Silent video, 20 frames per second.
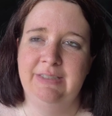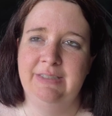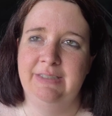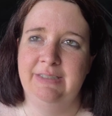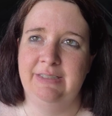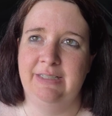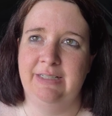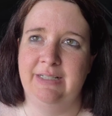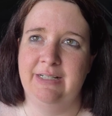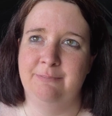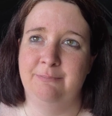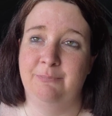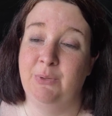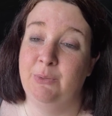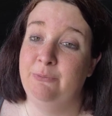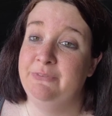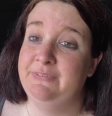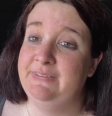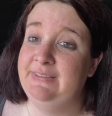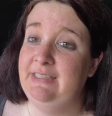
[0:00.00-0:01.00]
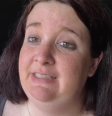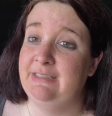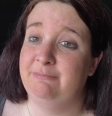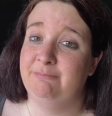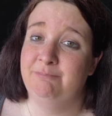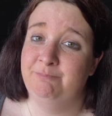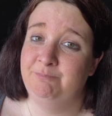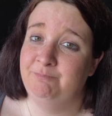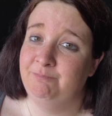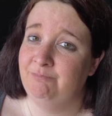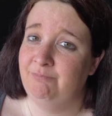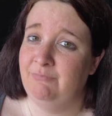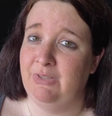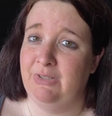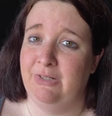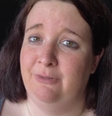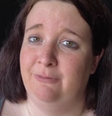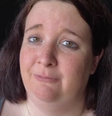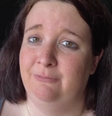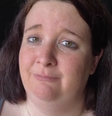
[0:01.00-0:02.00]
But we'll see. You
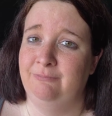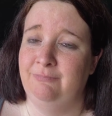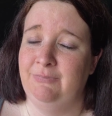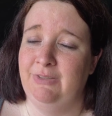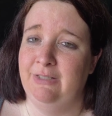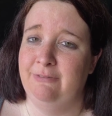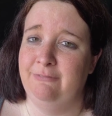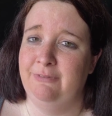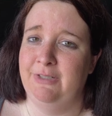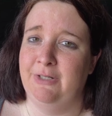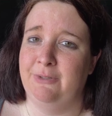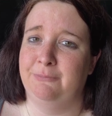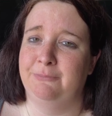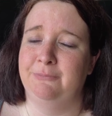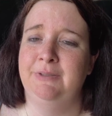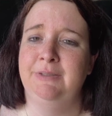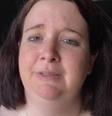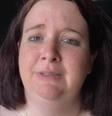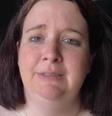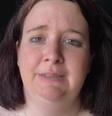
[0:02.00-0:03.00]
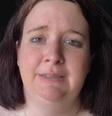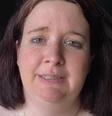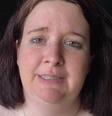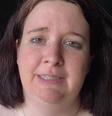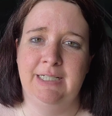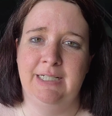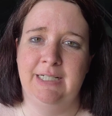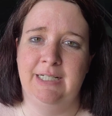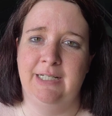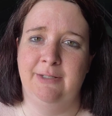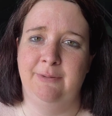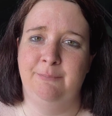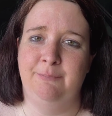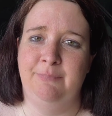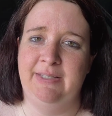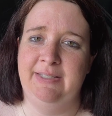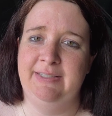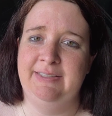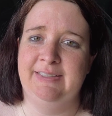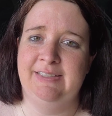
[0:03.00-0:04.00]
know, you never know.
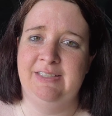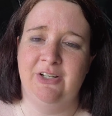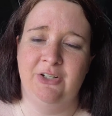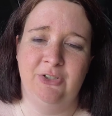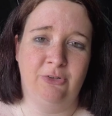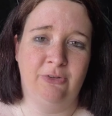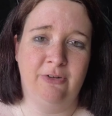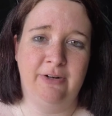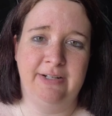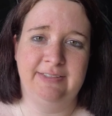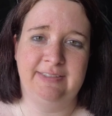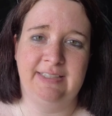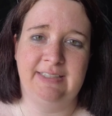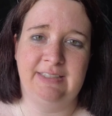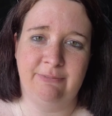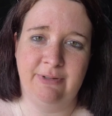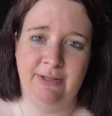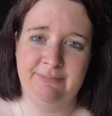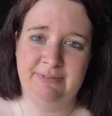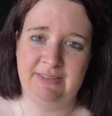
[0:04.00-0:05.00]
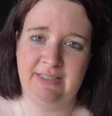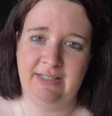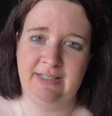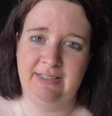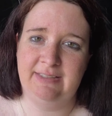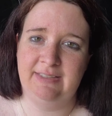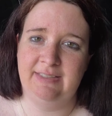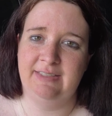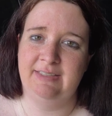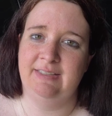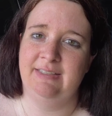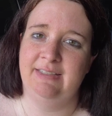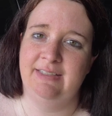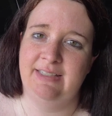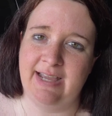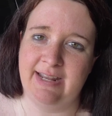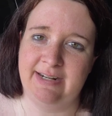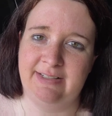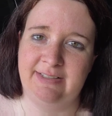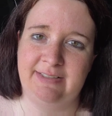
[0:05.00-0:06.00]
Based on Horizon's website,
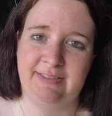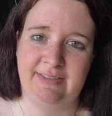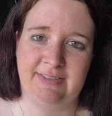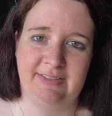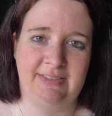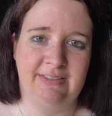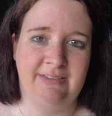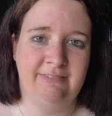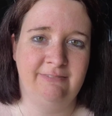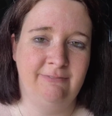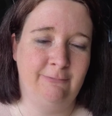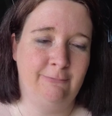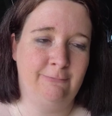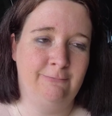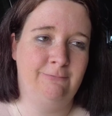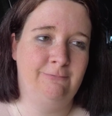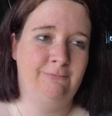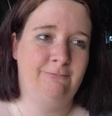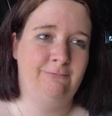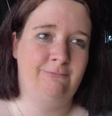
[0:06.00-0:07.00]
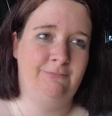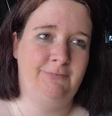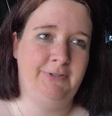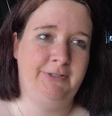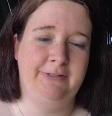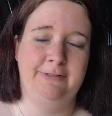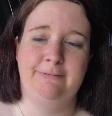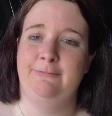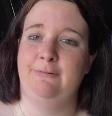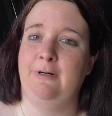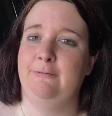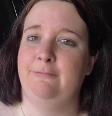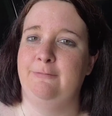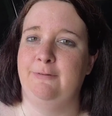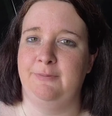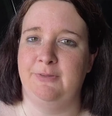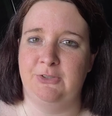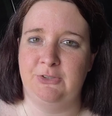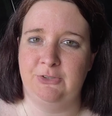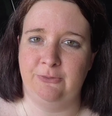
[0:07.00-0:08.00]
that is very far
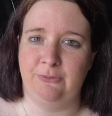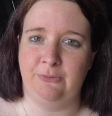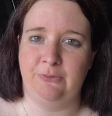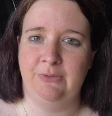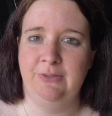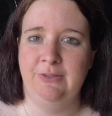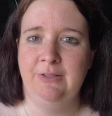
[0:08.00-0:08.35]
from the truth.